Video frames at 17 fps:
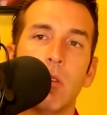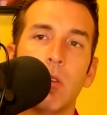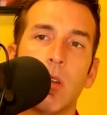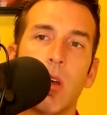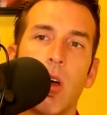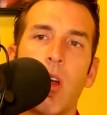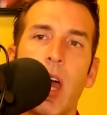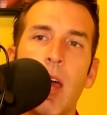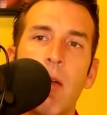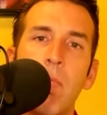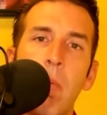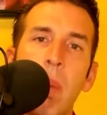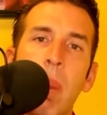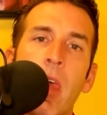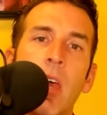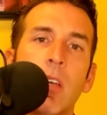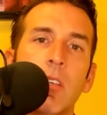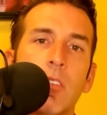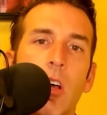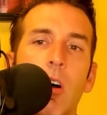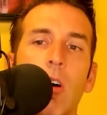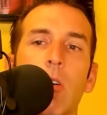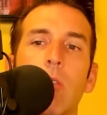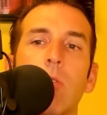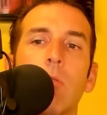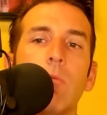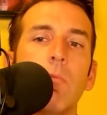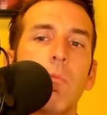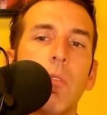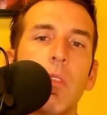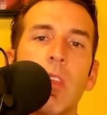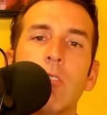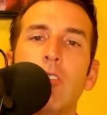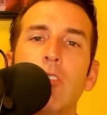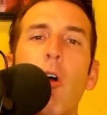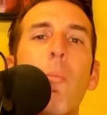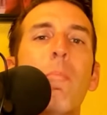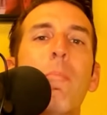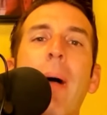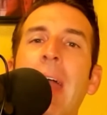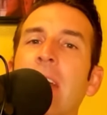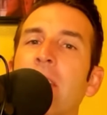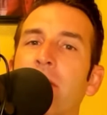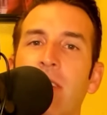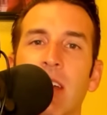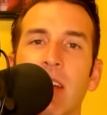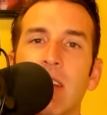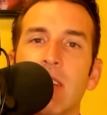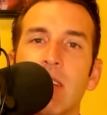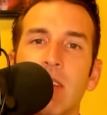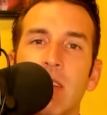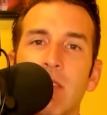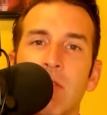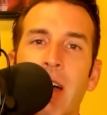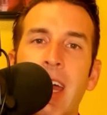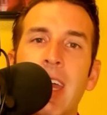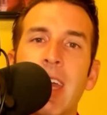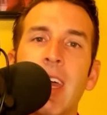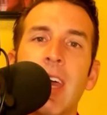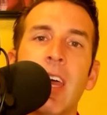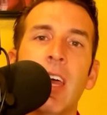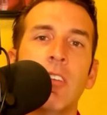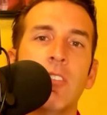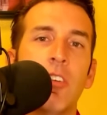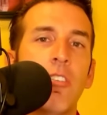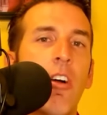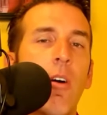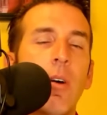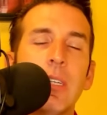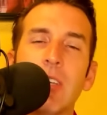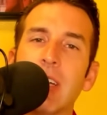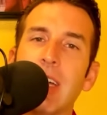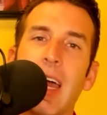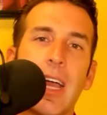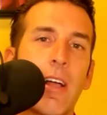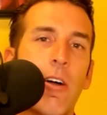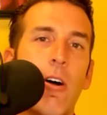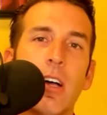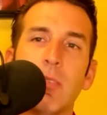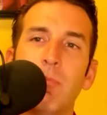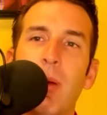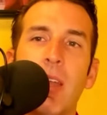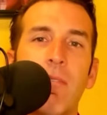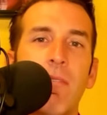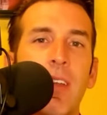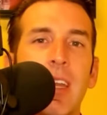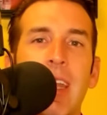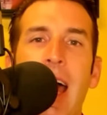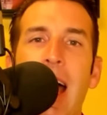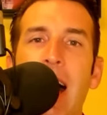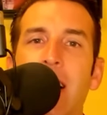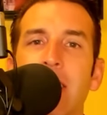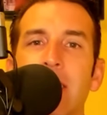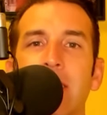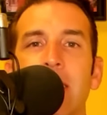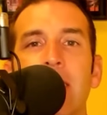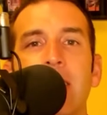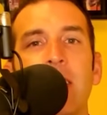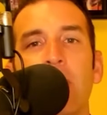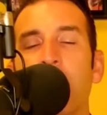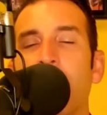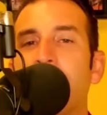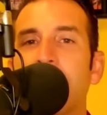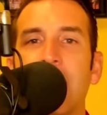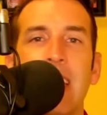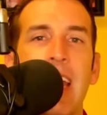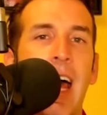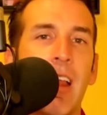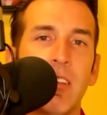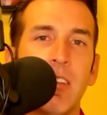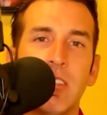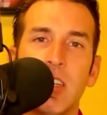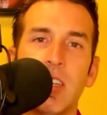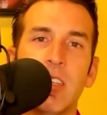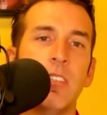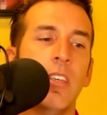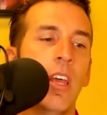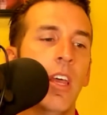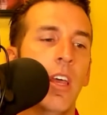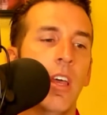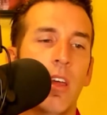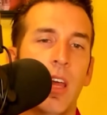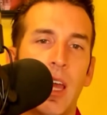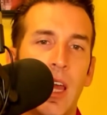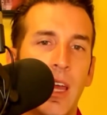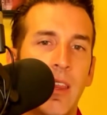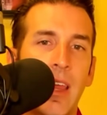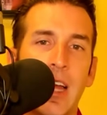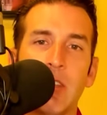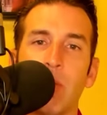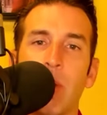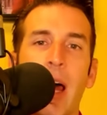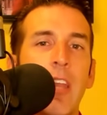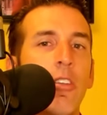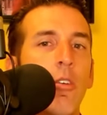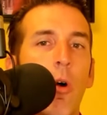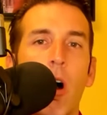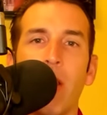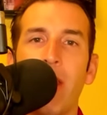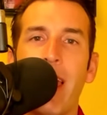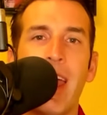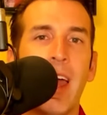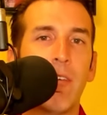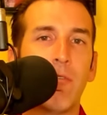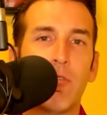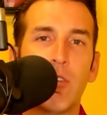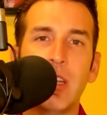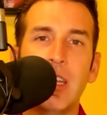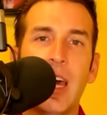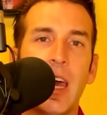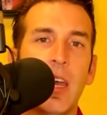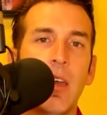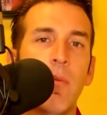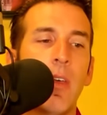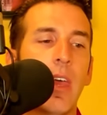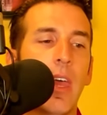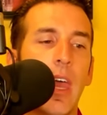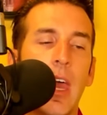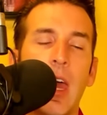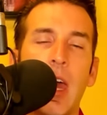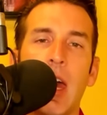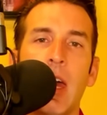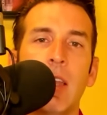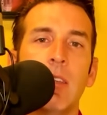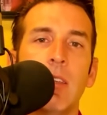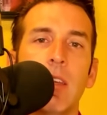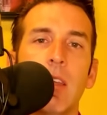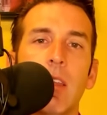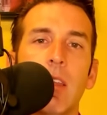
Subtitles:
okay? So there's no benefit, right? So you're always looking at cost-benefit analysis and risk analysis, and that's what I do all day, every day. And